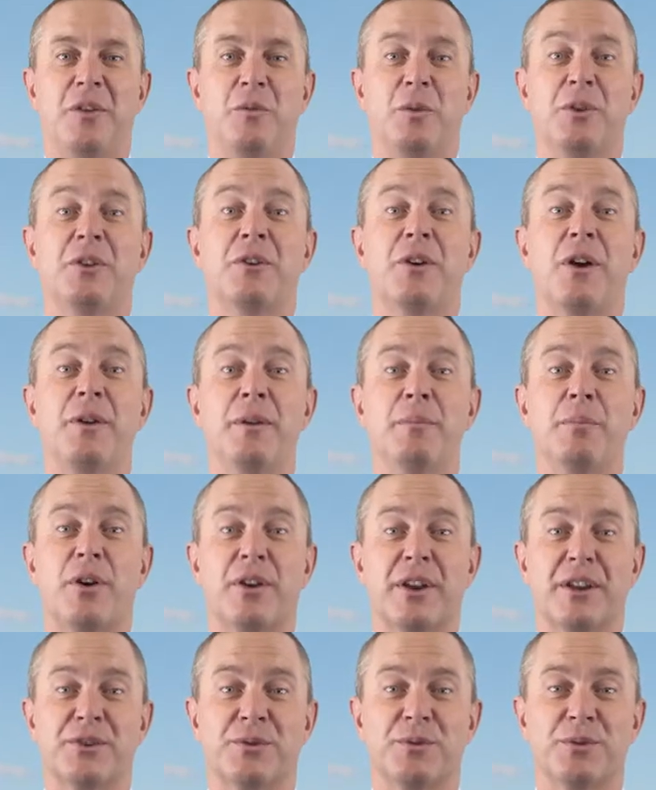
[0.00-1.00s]
With a growing
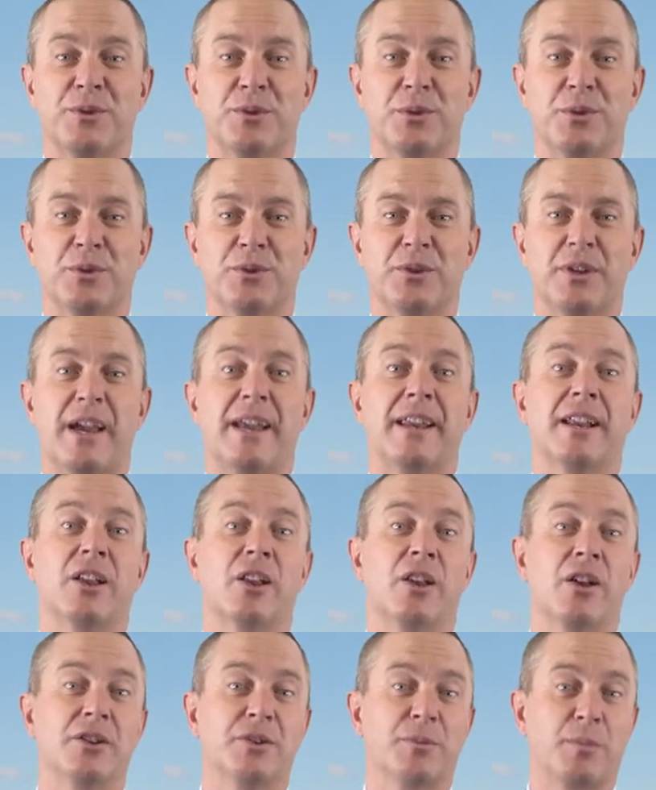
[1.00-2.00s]
potash resource and a
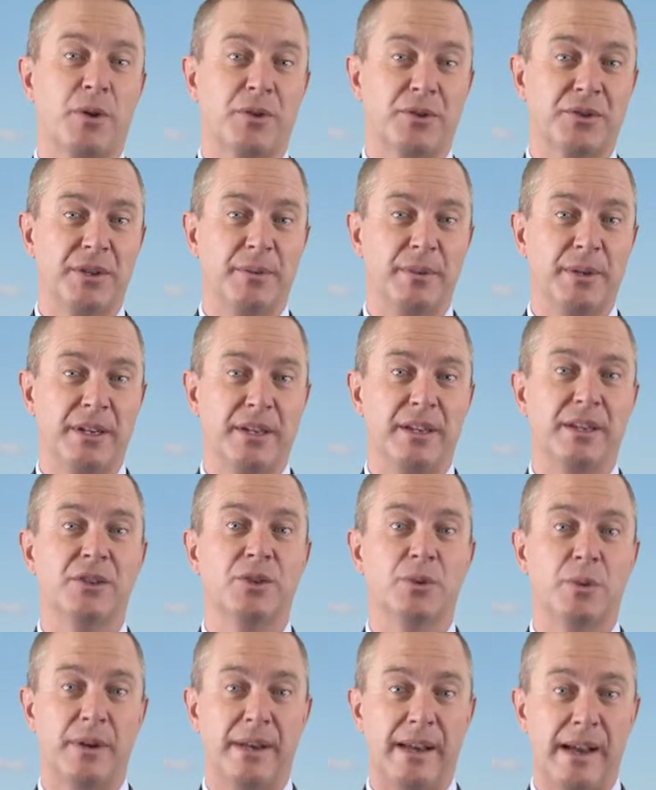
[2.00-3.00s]
close proximity
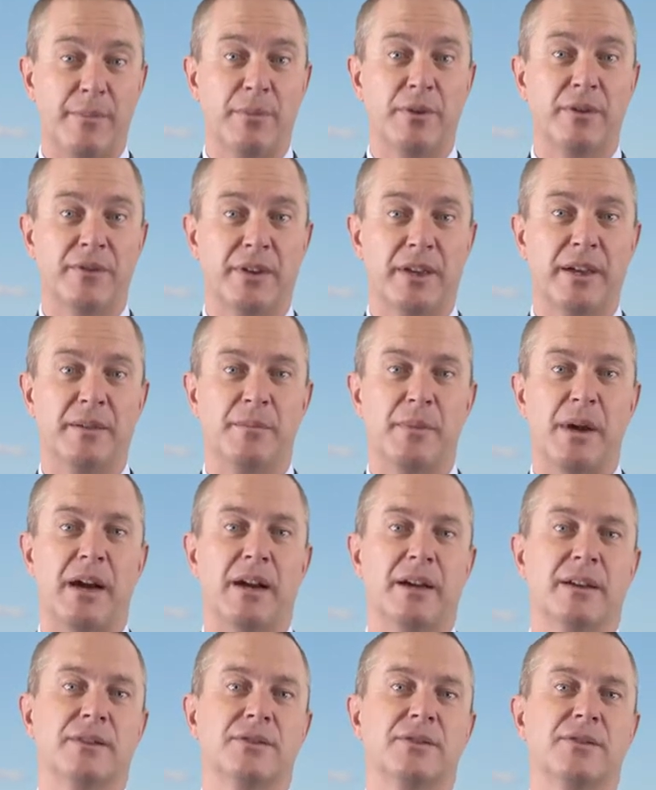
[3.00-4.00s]
to a number of key
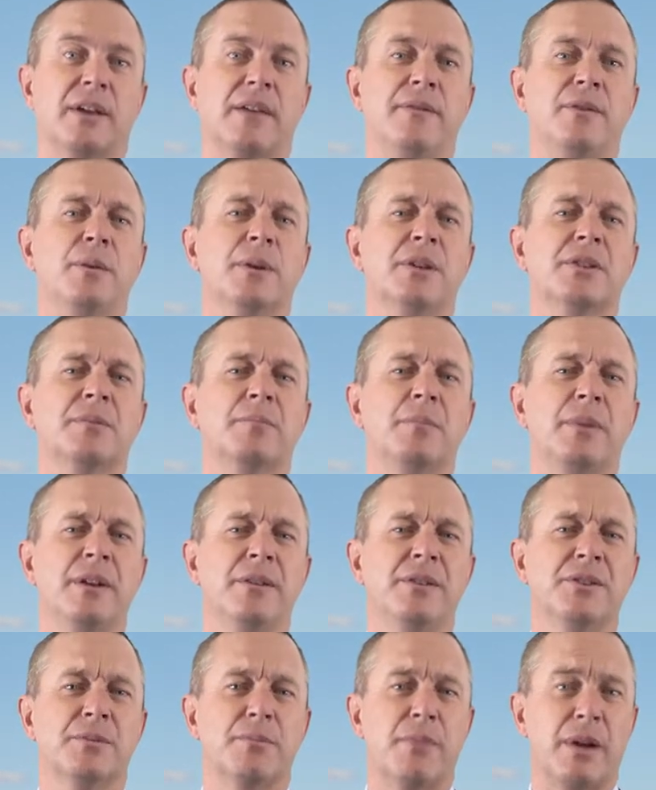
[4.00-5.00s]
markets, have you
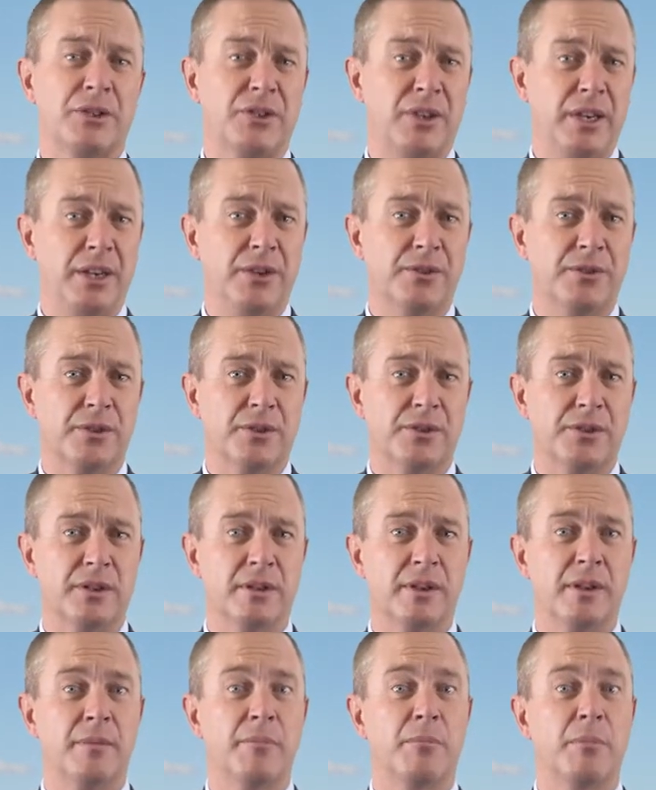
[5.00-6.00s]
experienced much interest
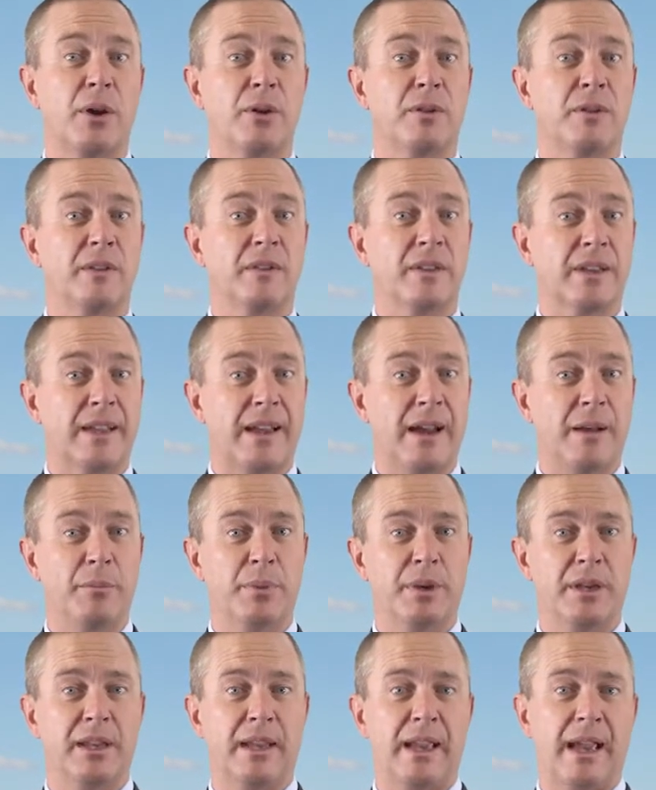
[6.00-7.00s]
both in the
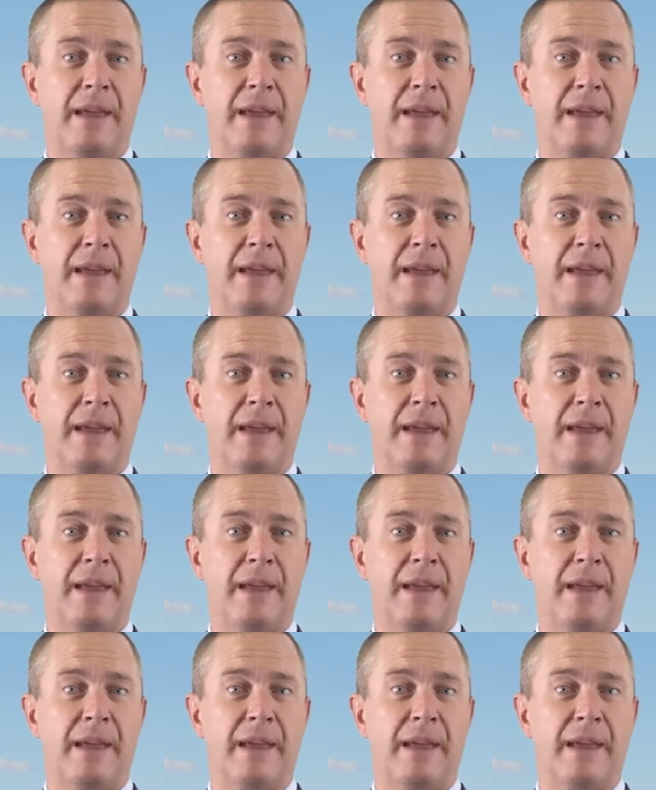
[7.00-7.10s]
company